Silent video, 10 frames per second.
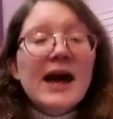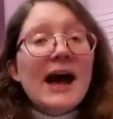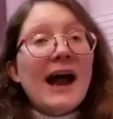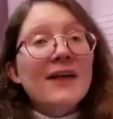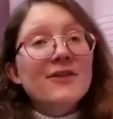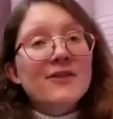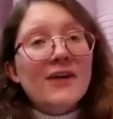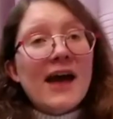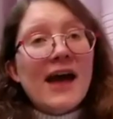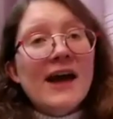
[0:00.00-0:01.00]
and
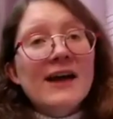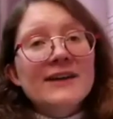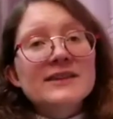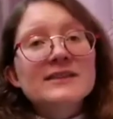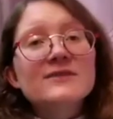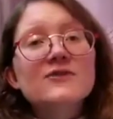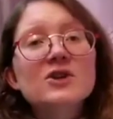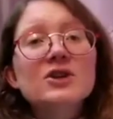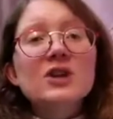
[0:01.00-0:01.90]
thanks for